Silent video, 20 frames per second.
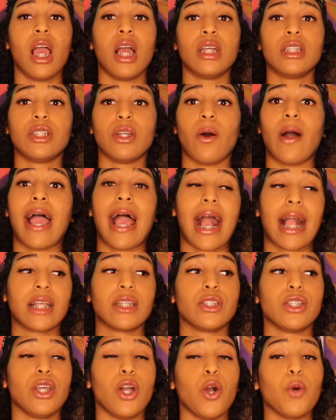So I
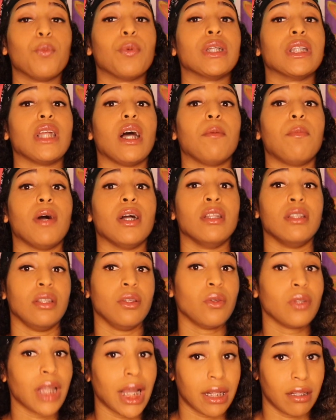actually opened up a
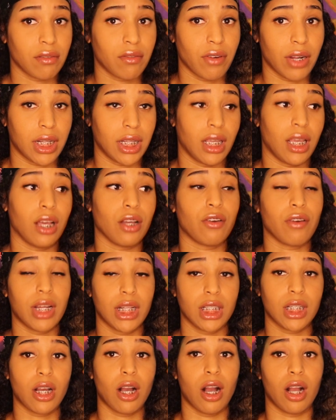new line of credit, a
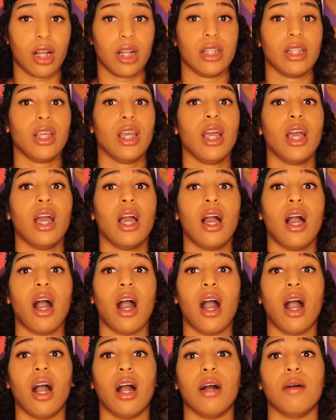credit card,
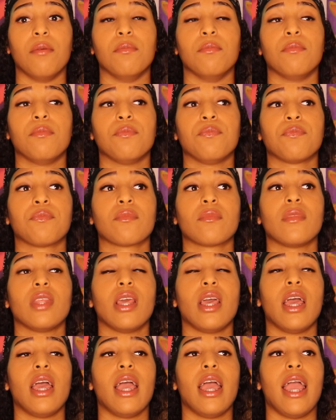and
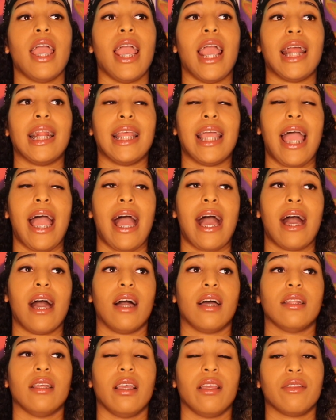it
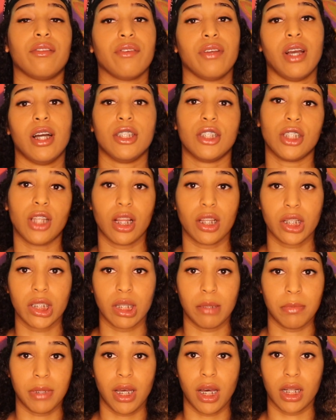had a $300
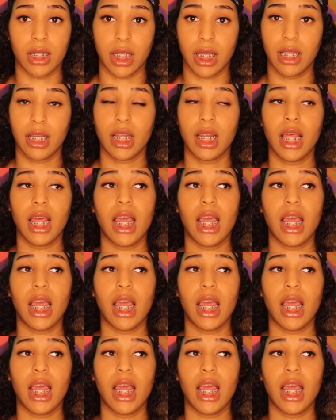limit on it.